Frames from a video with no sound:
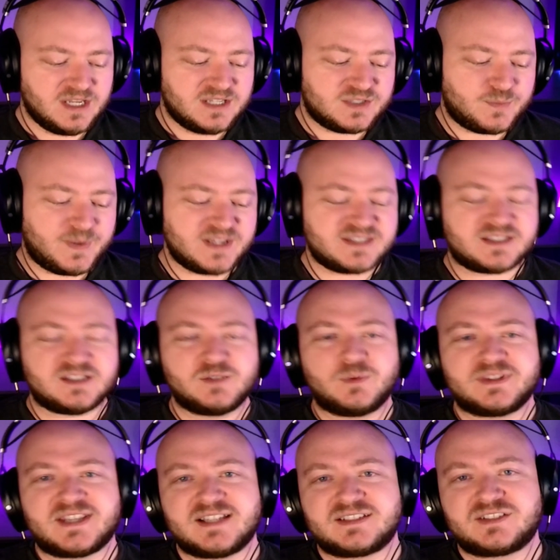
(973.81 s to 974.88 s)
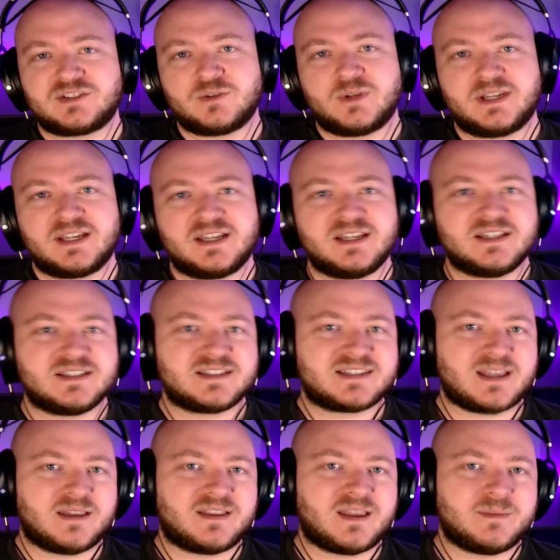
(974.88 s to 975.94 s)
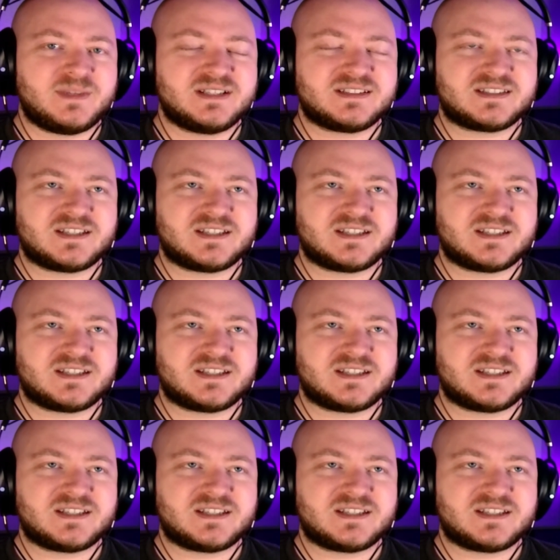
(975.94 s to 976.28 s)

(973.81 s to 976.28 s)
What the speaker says: So basically what that's doing is that means